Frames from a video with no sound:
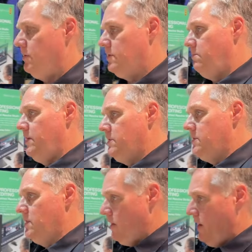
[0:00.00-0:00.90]
But the Pyxis
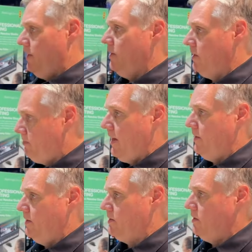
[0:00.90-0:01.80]
is kind of the companion.
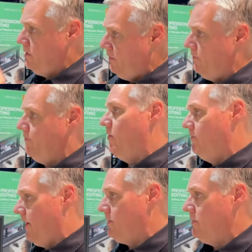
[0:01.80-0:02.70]
It's the two different form
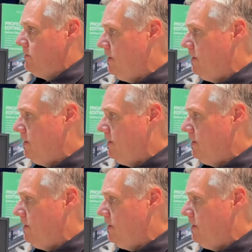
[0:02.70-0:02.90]
factors.